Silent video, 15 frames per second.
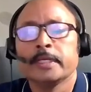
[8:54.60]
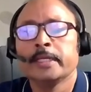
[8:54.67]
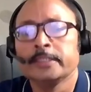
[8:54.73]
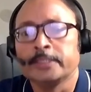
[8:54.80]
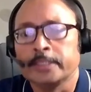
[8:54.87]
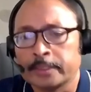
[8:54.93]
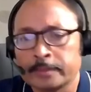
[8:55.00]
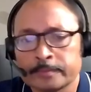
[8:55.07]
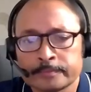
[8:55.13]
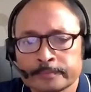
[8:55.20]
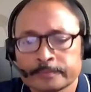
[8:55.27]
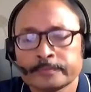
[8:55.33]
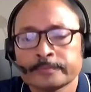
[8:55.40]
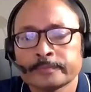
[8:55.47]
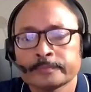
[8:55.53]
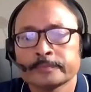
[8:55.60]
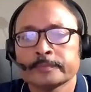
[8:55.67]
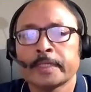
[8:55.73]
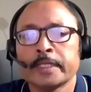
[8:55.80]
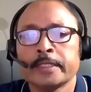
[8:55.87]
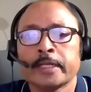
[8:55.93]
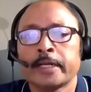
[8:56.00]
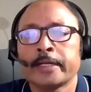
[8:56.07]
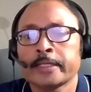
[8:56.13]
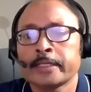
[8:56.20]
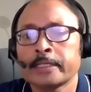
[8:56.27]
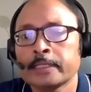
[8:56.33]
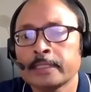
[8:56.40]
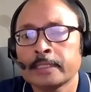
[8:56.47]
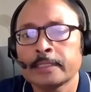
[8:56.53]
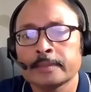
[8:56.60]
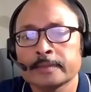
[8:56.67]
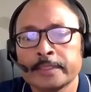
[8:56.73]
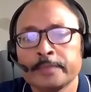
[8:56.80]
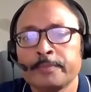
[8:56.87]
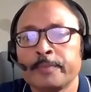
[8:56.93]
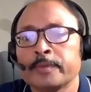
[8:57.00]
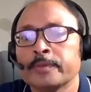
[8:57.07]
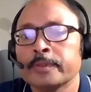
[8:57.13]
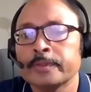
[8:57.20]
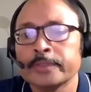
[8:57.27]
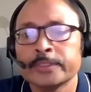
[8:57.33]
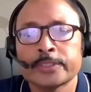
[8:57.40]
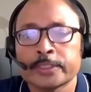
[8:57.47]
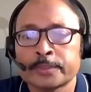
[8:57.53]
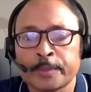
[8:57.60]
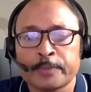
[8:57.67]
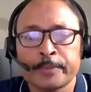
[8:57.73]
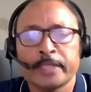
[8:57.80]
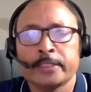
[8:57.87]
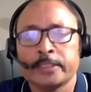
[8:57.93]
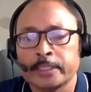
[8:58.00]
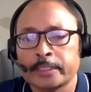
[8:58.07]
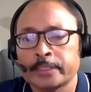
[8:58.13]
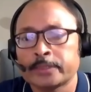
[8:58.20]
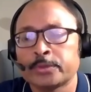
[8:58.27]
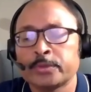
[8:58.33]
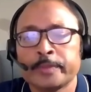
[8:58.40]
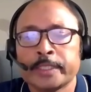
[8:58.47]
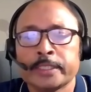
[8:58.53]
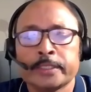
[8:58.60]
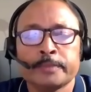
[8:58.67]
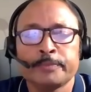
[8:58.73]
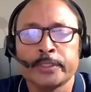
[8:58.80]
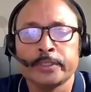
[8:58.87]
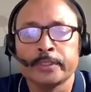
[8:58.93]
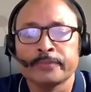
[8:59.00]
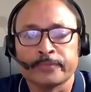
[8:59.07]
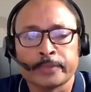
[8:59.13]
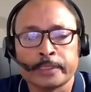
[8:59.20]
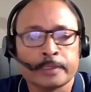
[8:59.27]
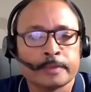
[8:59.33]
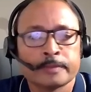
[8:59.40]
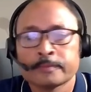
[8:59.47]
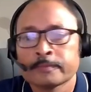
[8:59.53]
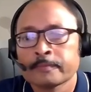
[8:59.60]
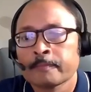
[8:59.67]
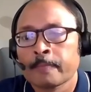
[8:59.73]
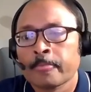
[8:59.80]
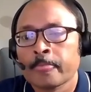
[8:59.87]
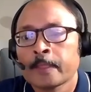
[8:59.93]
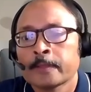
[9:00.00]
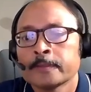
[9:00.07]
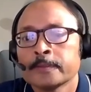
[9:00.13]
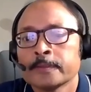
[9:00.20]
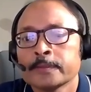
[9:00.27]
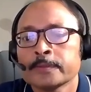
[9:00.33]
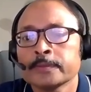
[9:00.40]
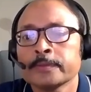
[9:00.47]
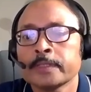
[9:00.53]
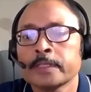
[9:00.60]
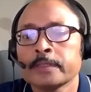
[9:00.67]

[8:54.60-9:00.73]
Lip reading: anything, any article, any research paper, anything. It could be any PDF file. So